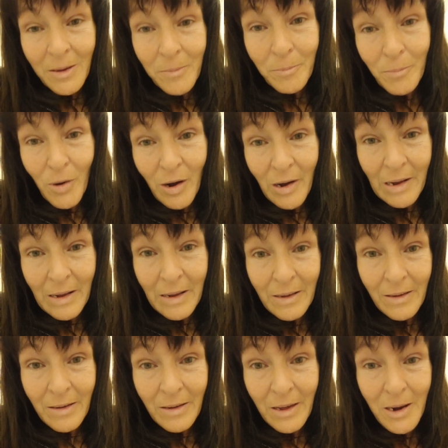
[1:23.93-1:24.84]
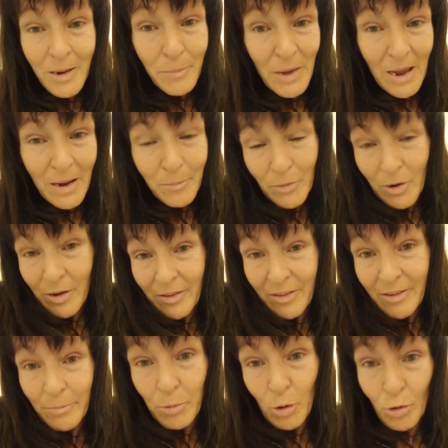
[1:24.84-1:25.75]
my inner man,
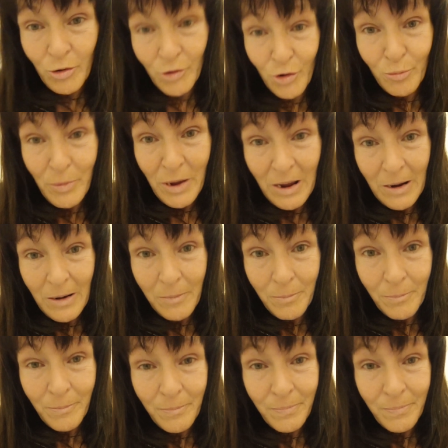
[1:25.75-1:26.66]
spiritual man,